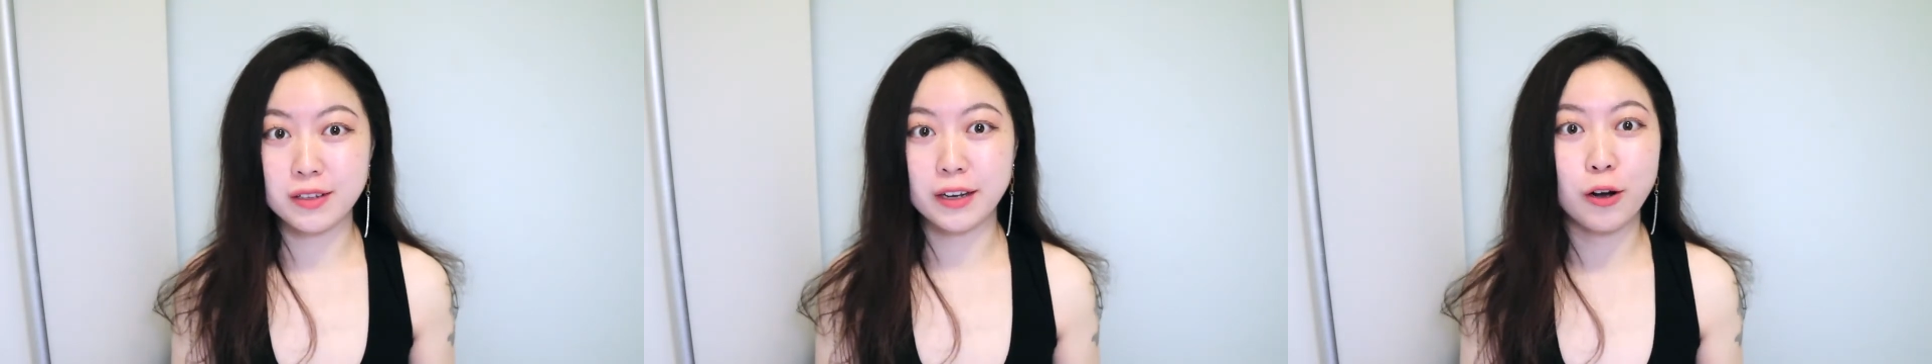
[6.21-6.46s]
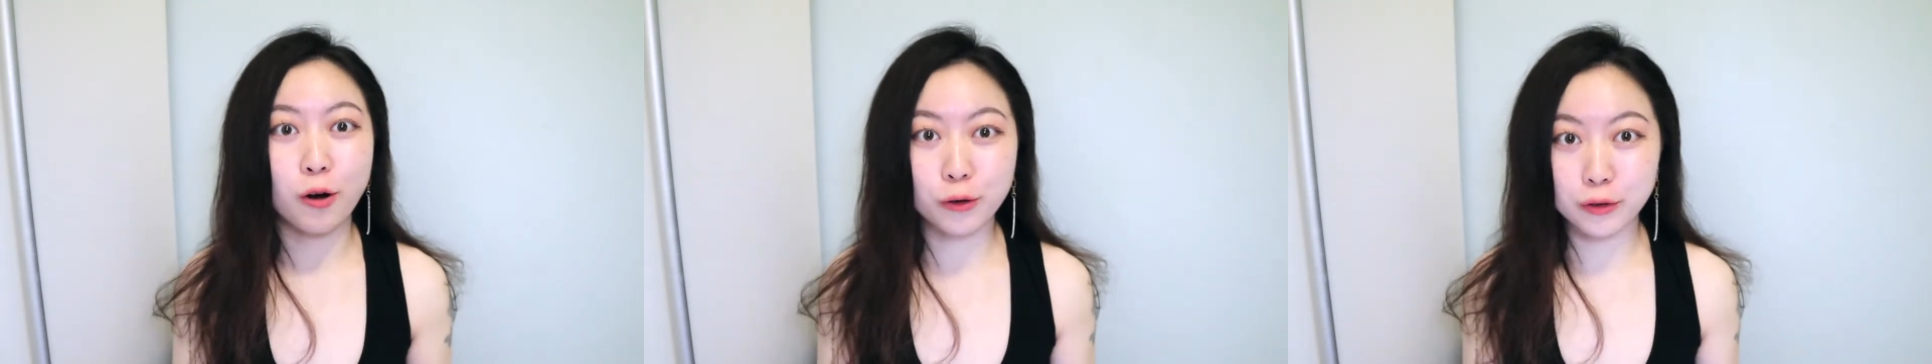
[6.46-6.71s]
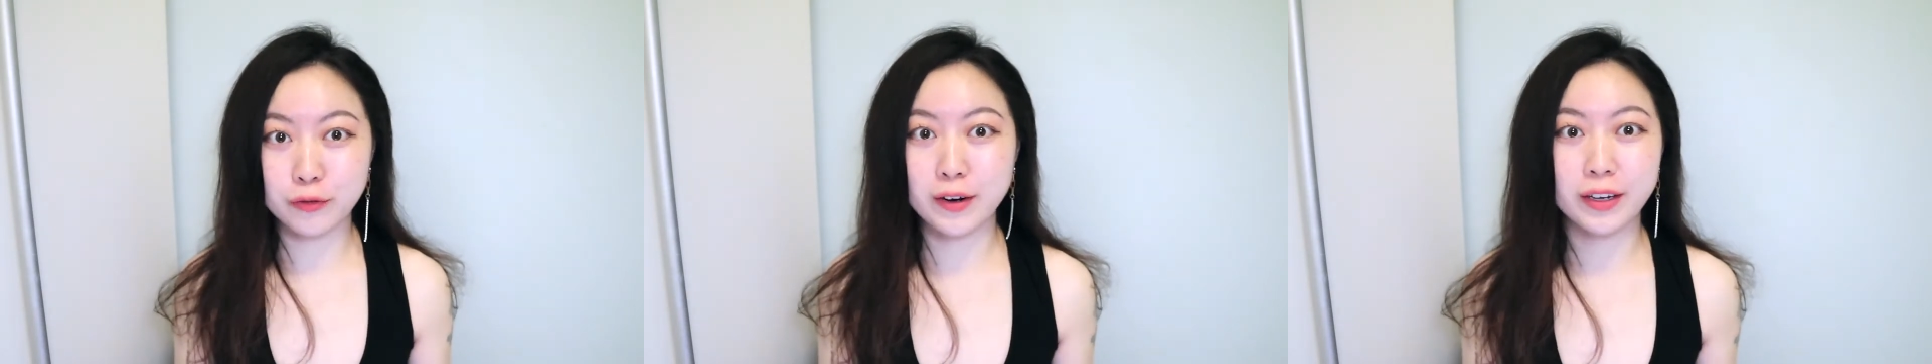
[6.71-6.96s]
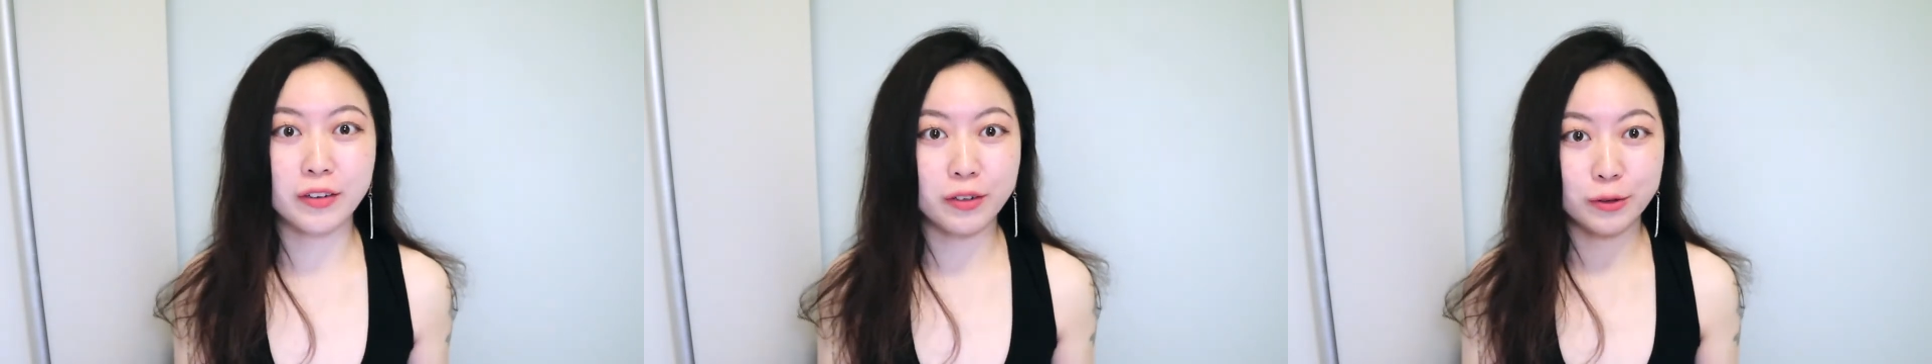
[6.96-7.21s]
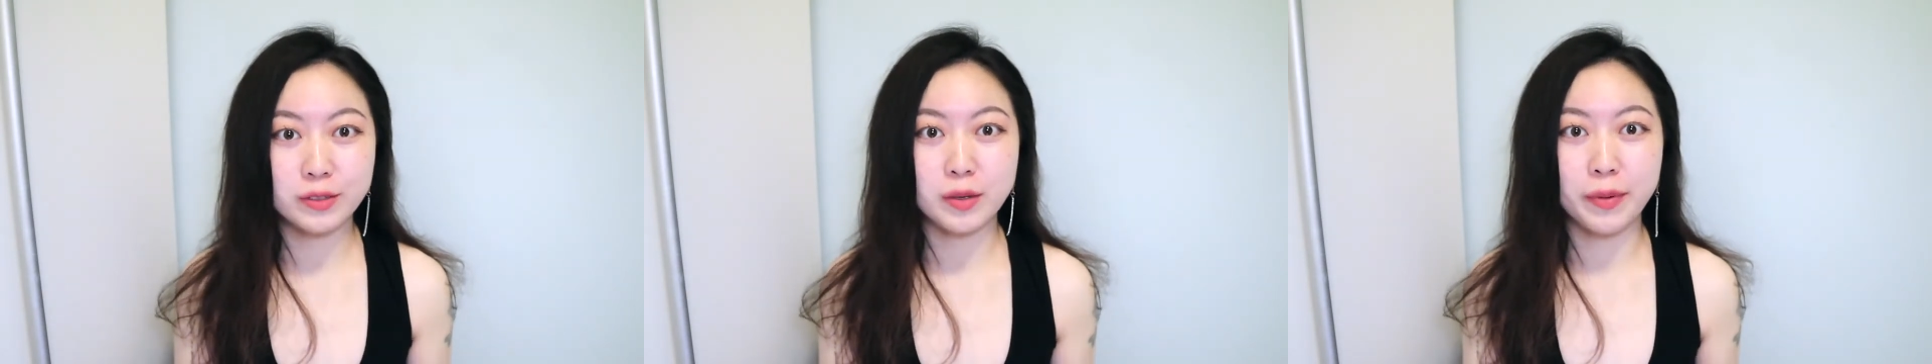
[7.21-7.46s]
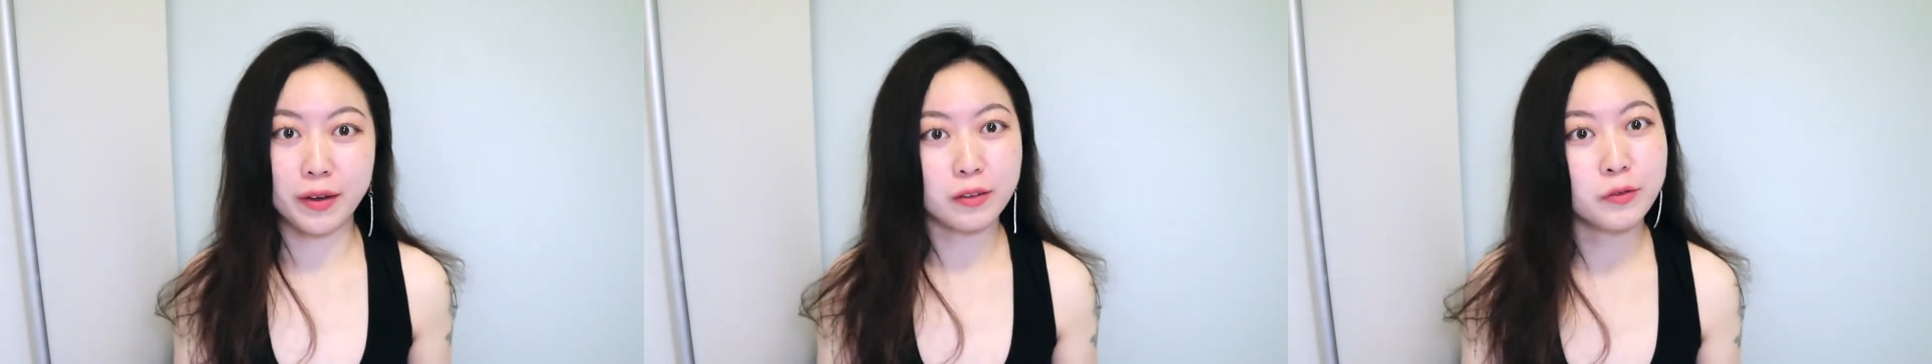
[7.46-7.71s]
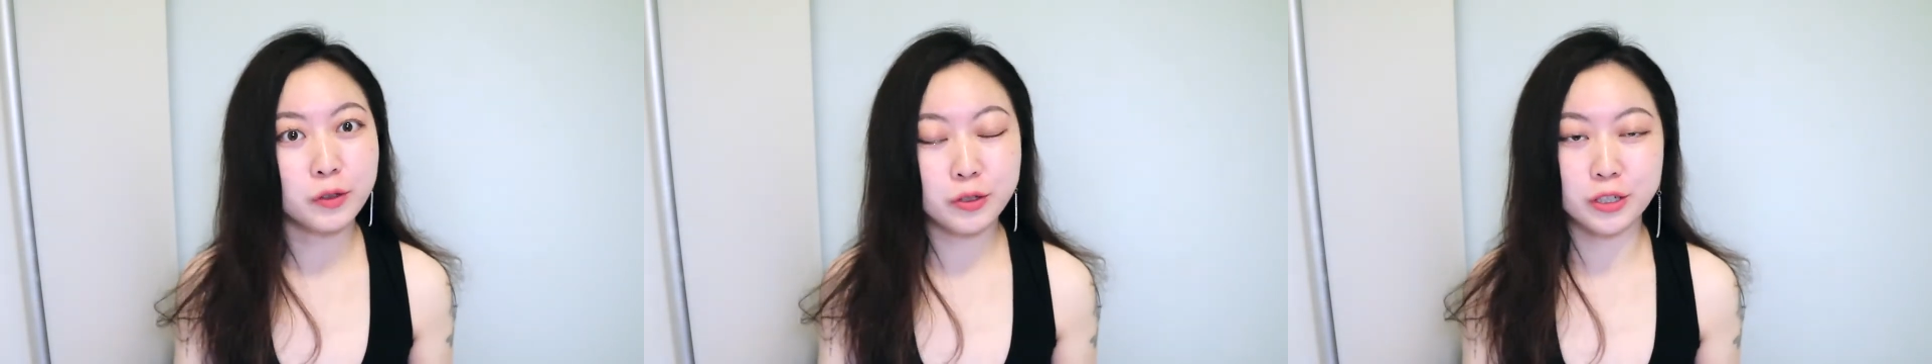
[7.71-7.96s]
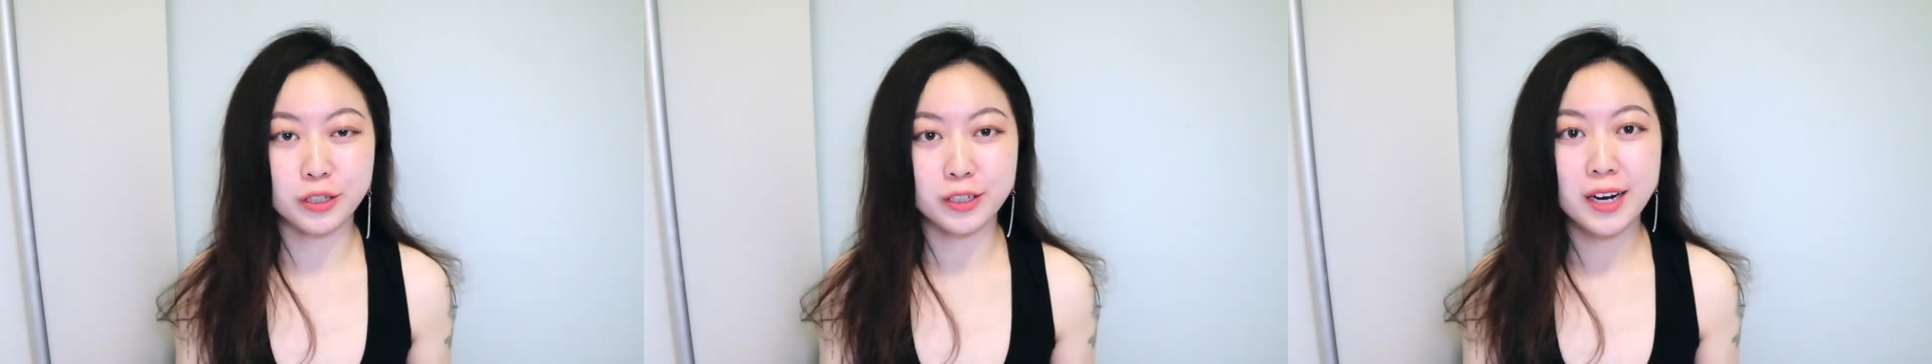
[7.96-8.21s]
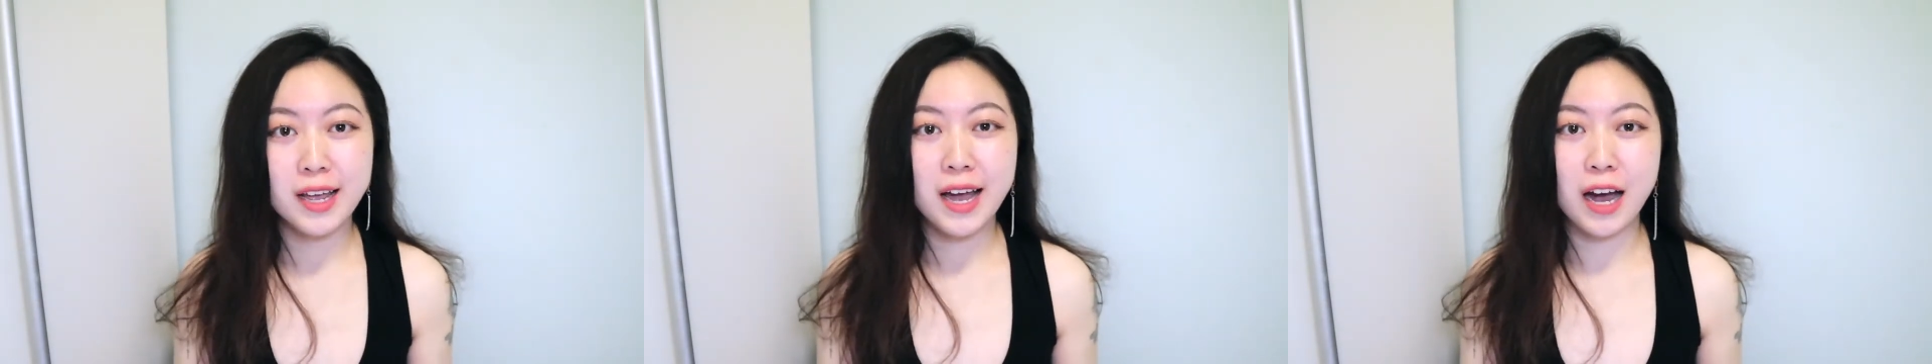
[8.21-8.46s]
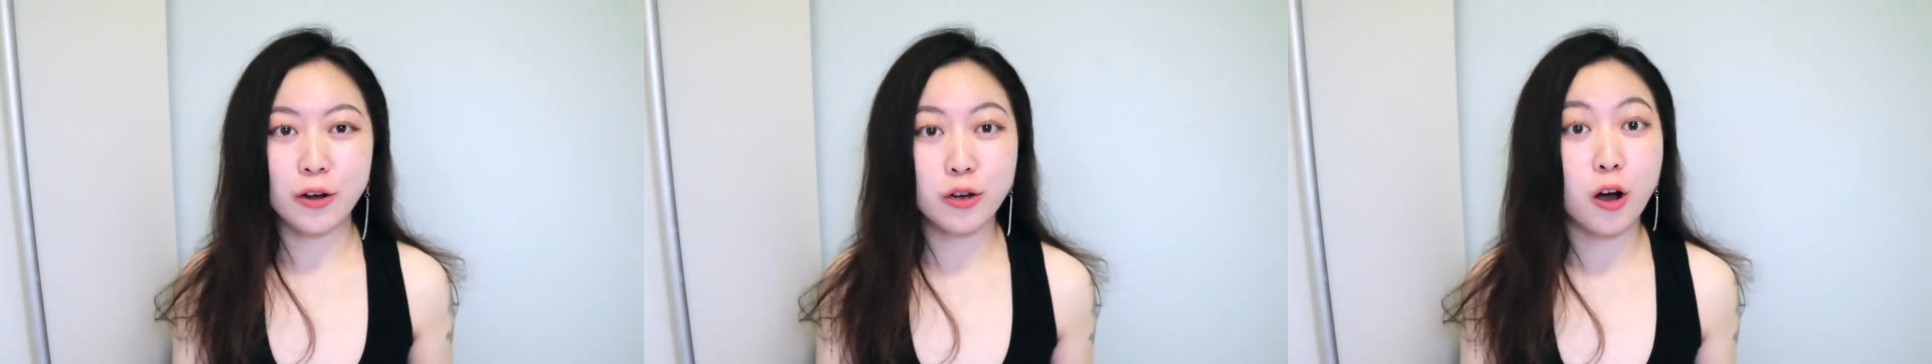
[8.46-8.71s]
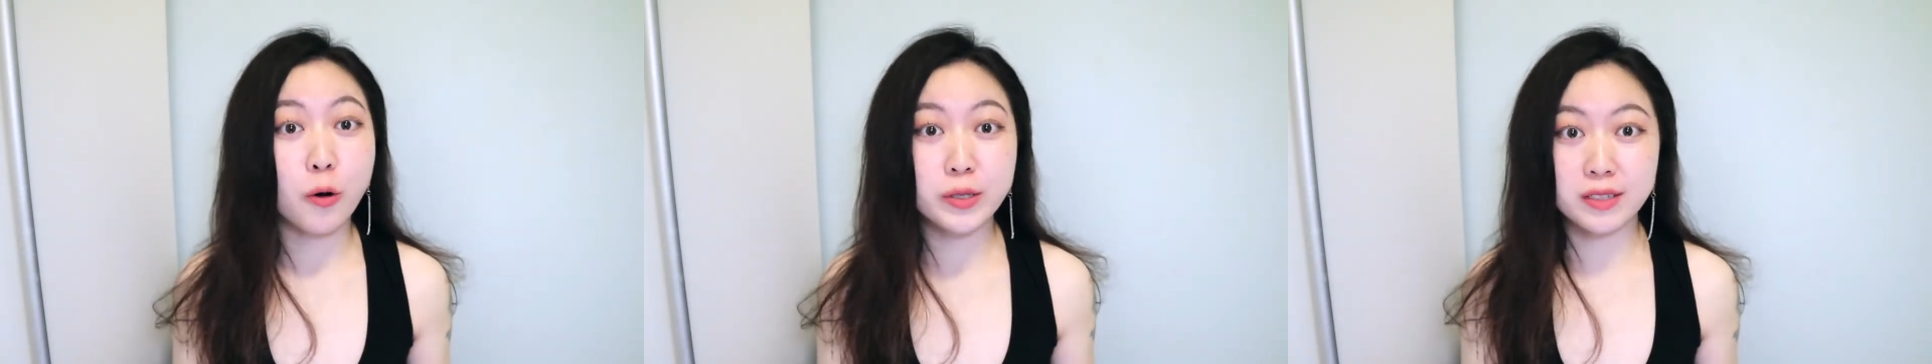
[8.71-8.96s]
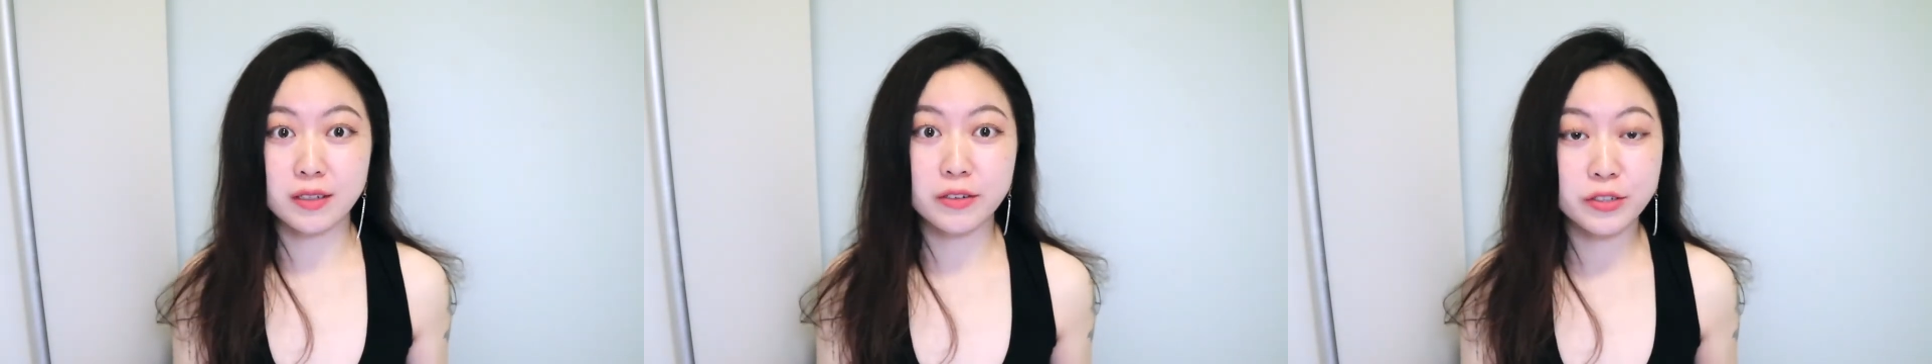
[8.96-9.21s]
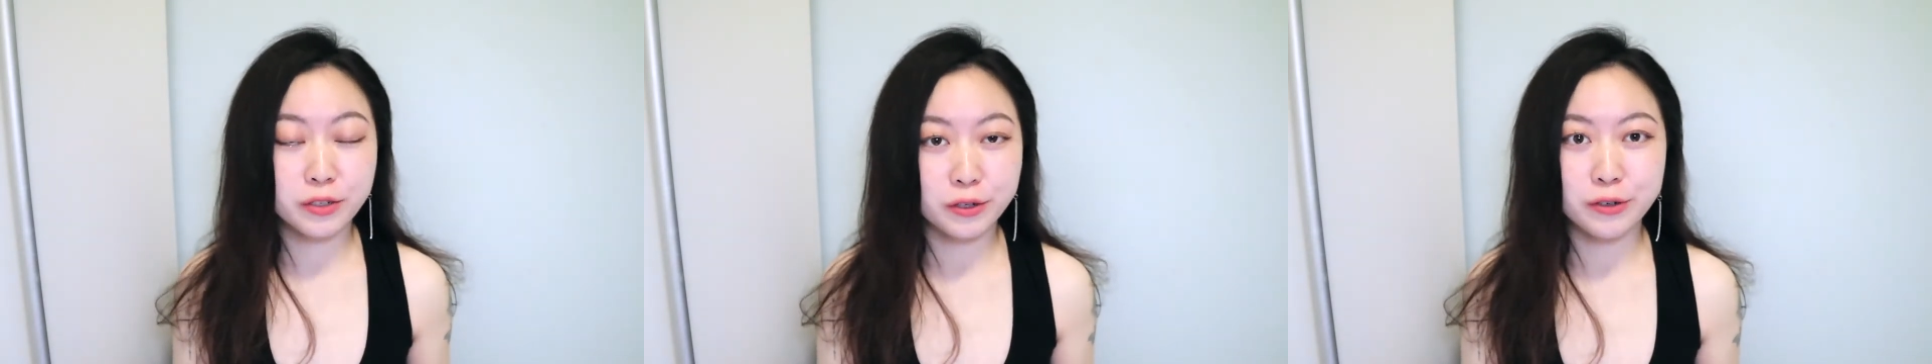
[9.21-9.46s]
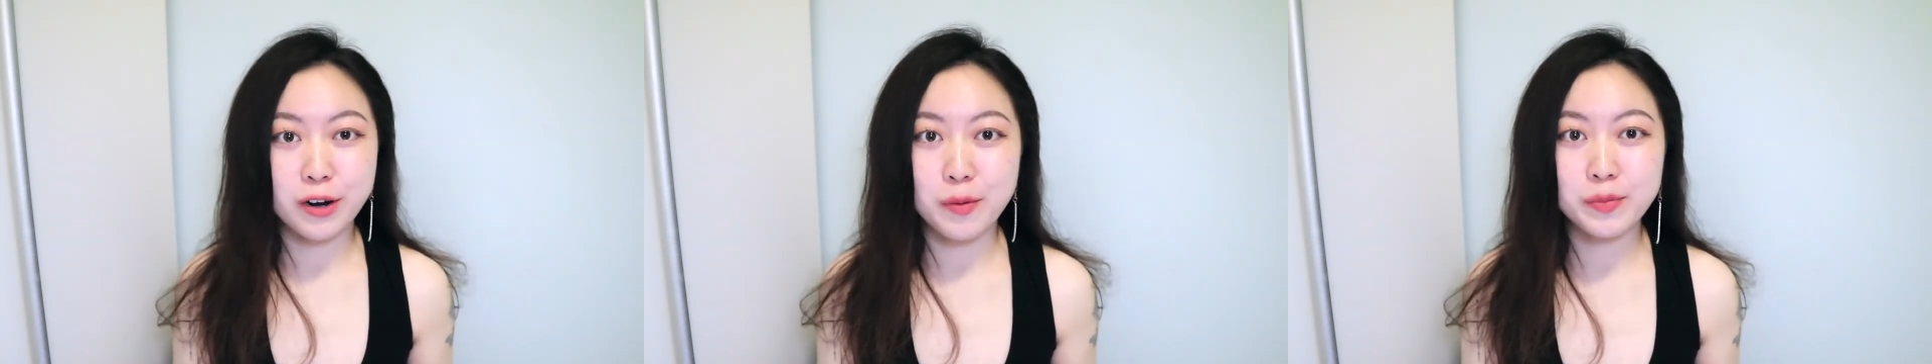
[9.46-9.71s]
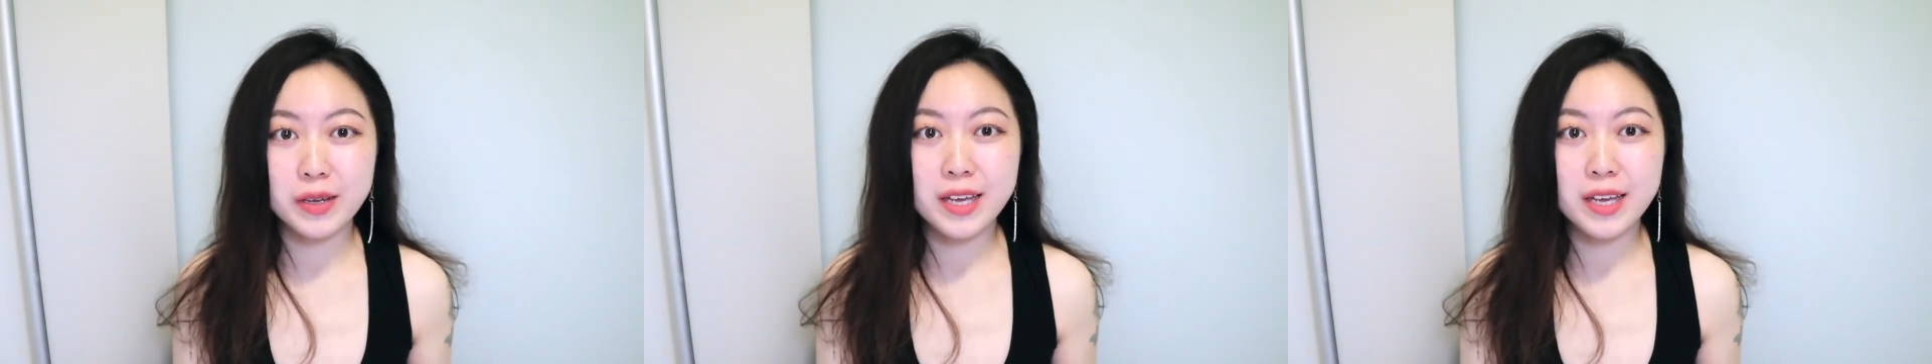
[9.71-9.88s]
like horrifying news about the future, how you're always gonna screw up,